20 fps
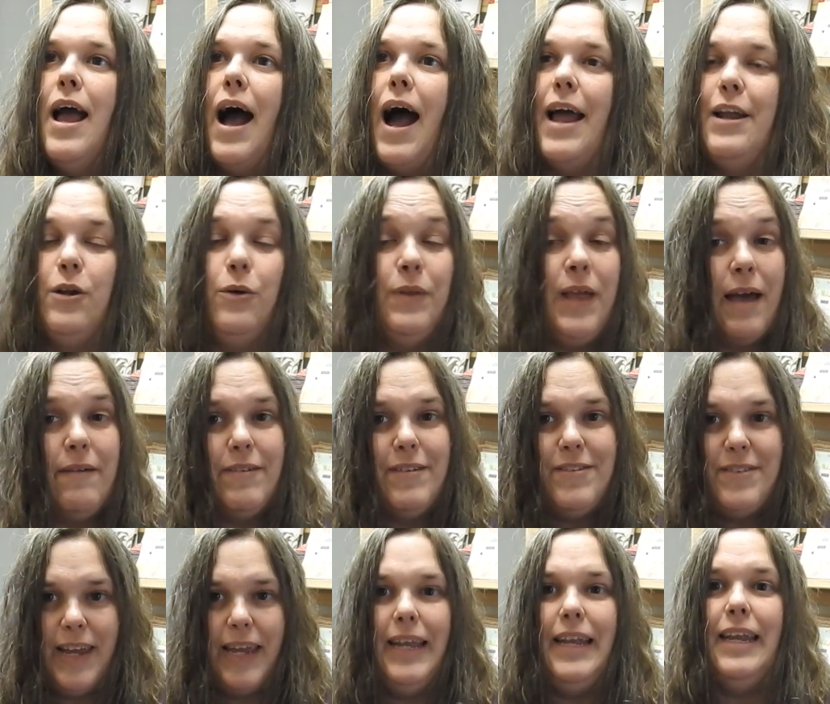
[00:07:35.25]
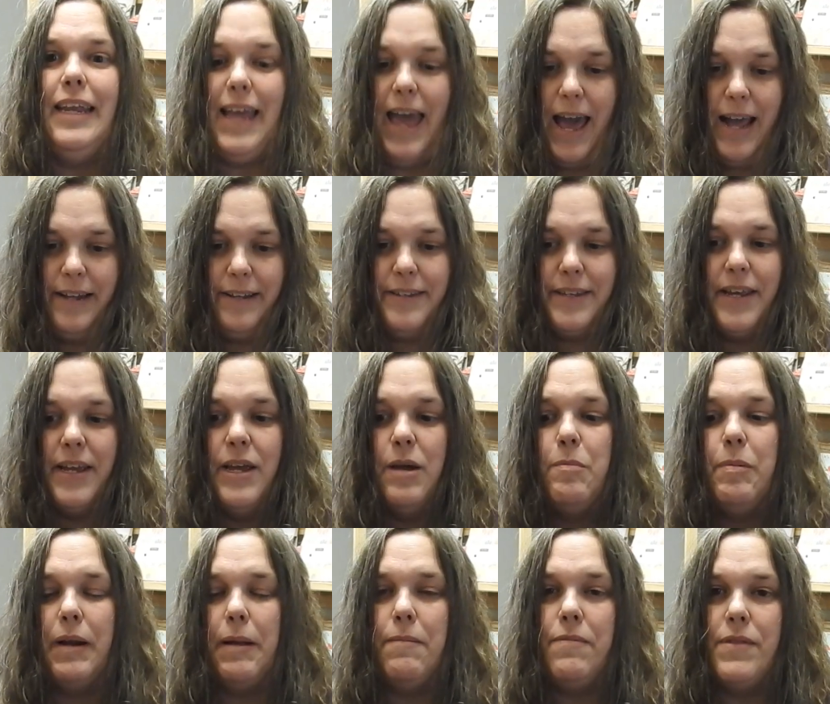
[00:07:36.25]
I don't have a date yet,
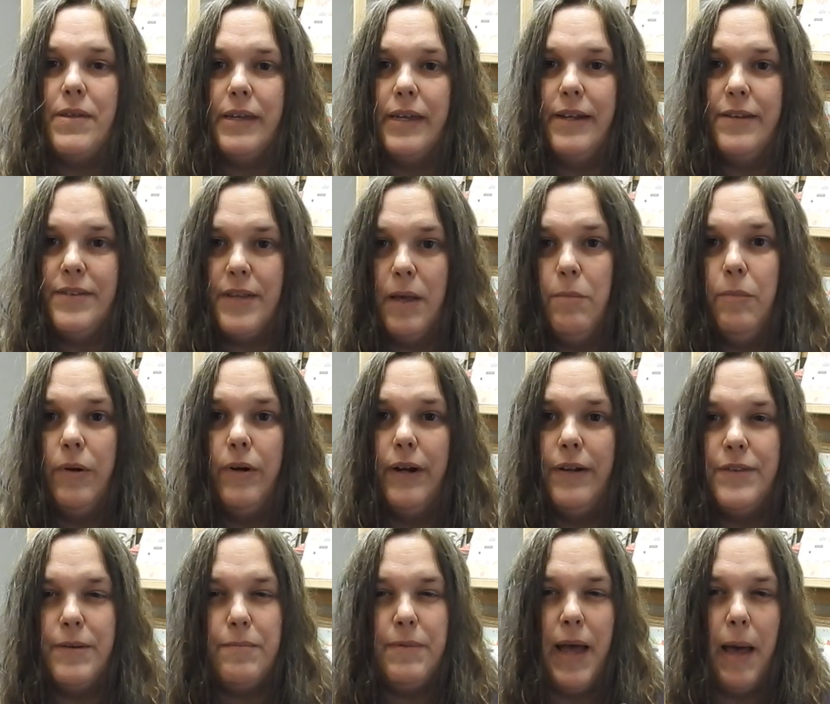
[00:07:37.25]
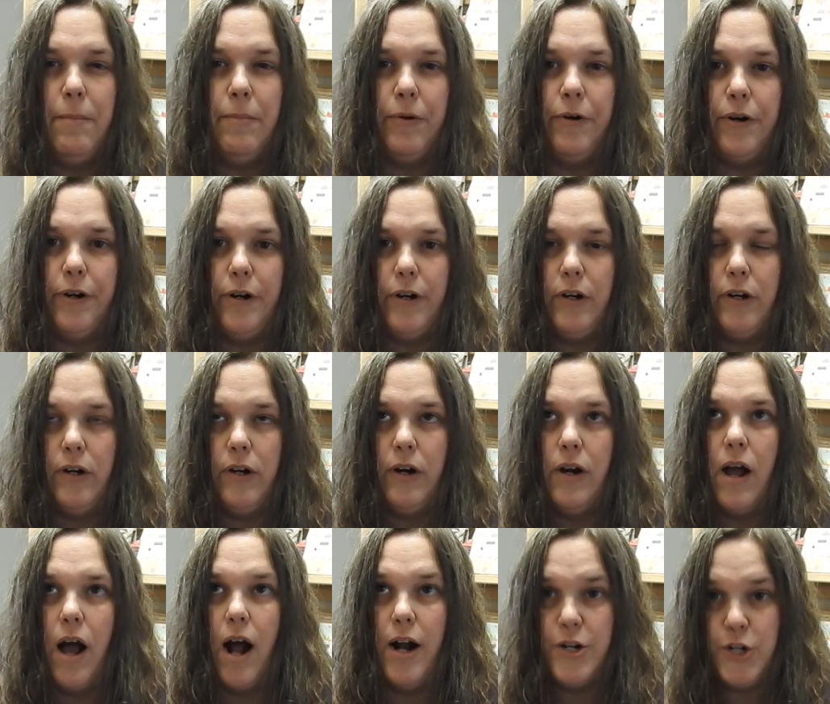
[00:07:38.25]
but I'm thinking somewhere in September or
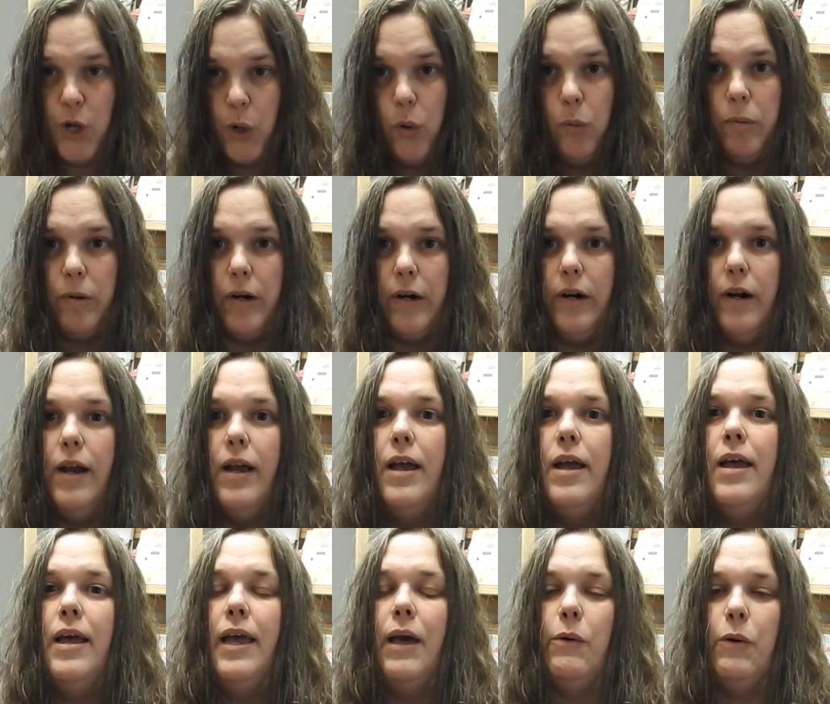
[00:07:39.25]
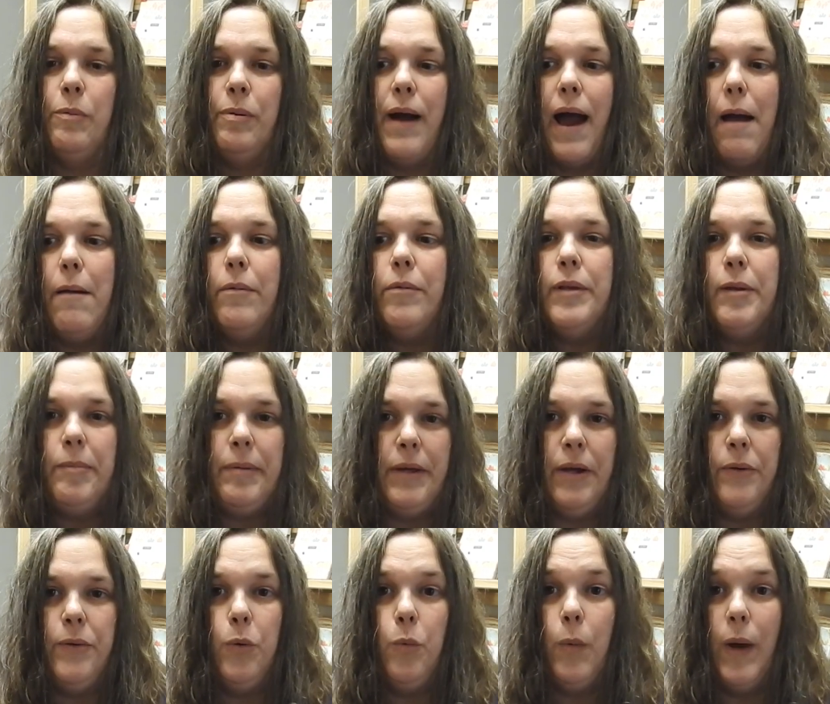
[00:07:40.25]
October. It will probably be
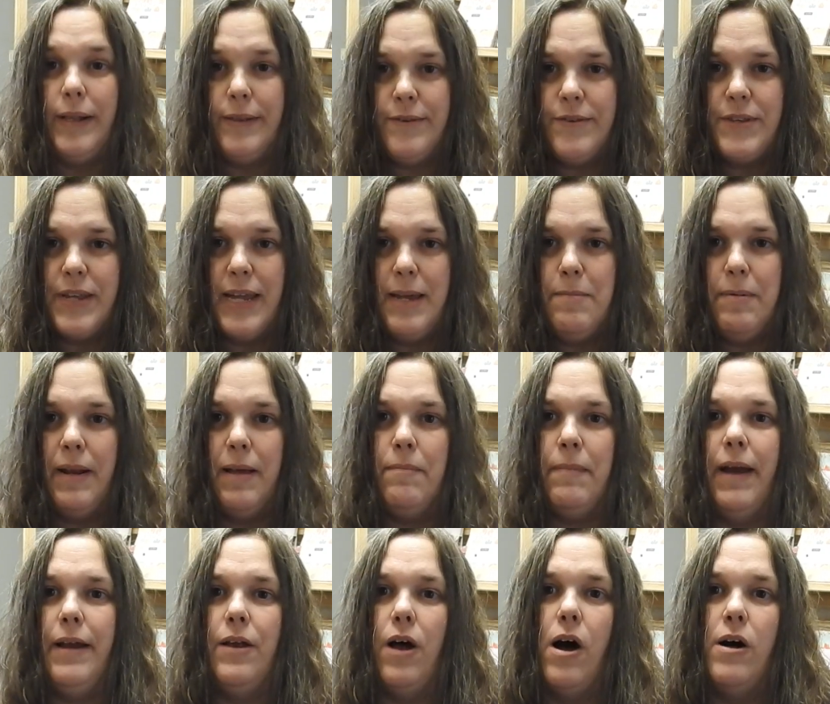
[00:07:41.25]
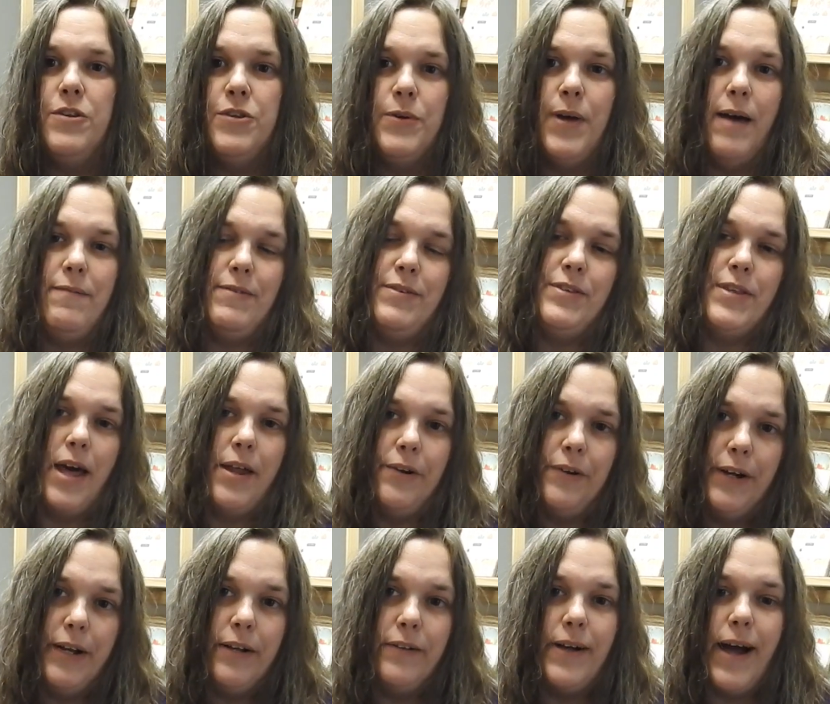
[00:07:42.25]
on a Wednesday, but I might also have a
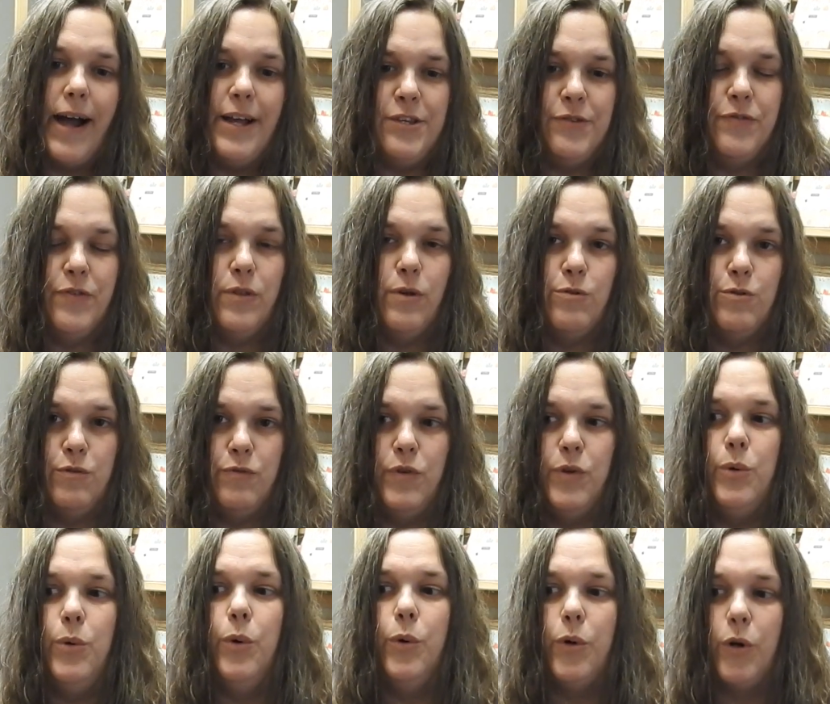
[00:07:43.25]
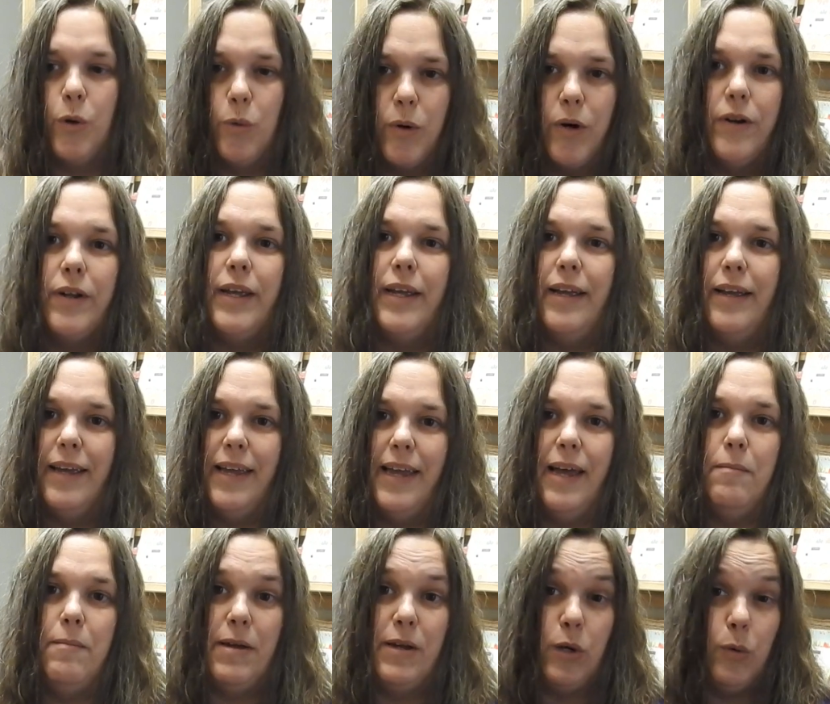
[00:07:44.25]
Saturday class for those of you who are working and
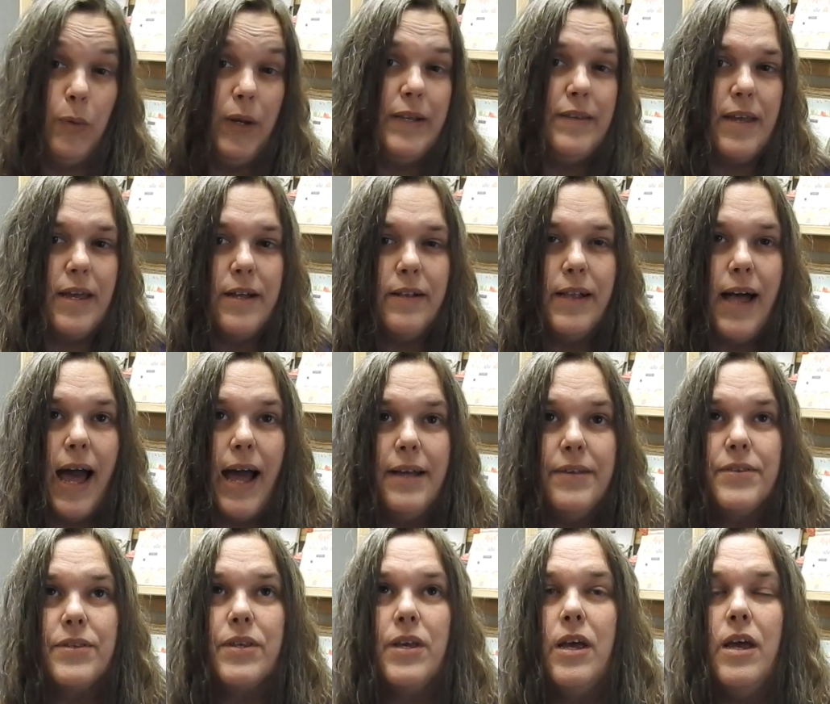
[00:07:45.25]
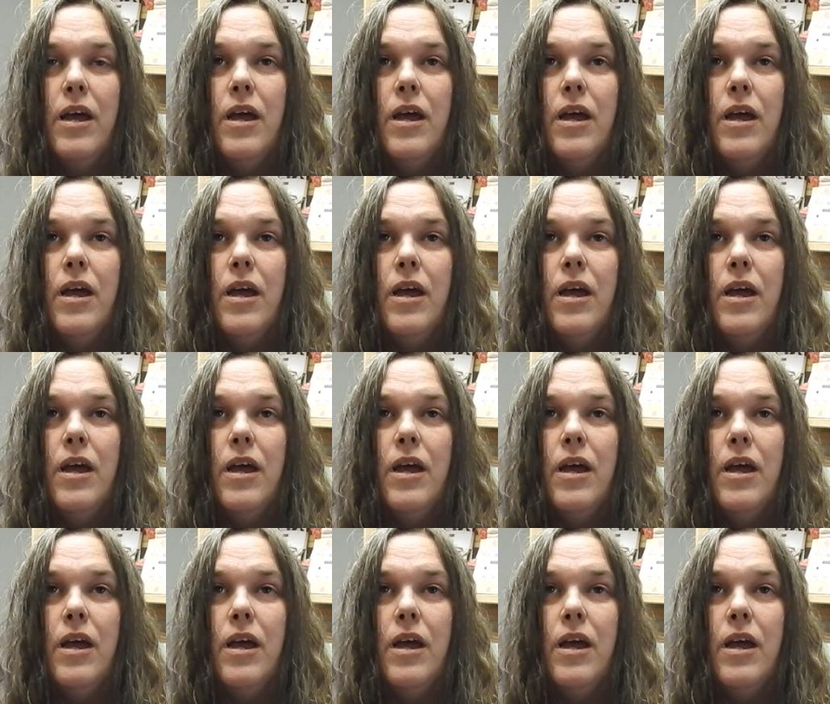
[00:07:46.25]
can't make a weekday class.